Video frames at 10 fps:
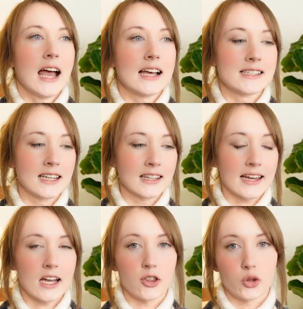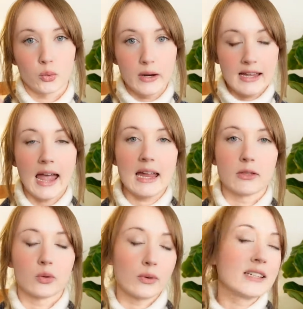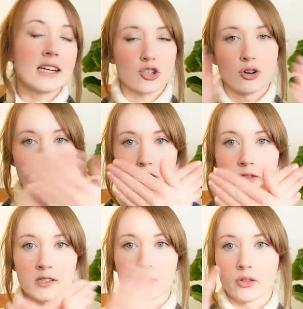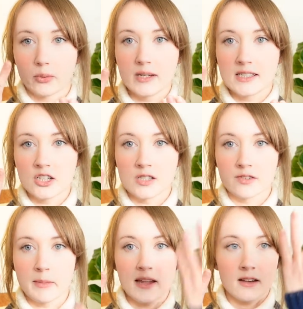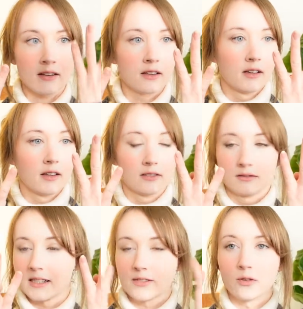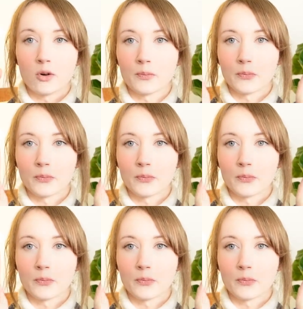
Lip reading: as in like a 3 stitch crossover. So 3 stitches from here, that's 4.